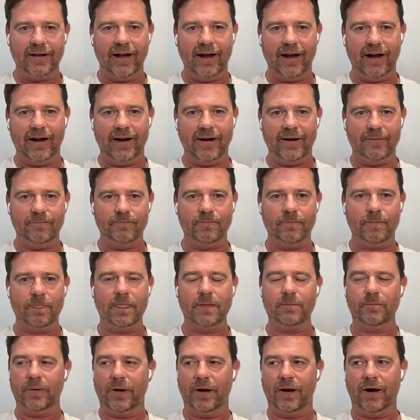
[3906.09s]
Um,
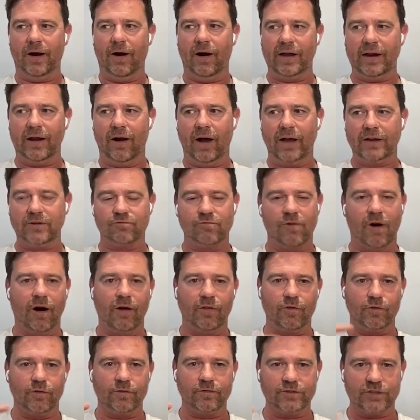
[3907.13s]
but I, would
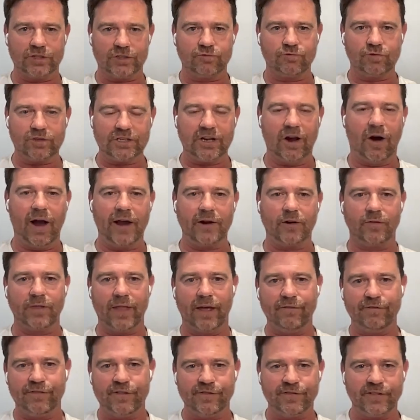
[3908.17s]
rather have just retired on
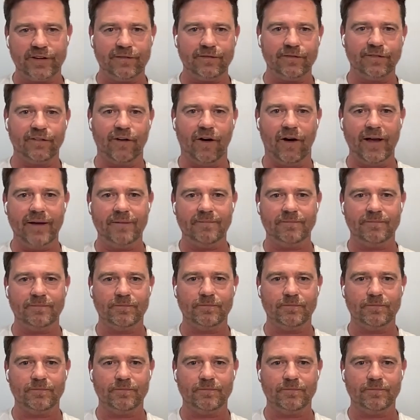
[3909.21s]
that 15th fight.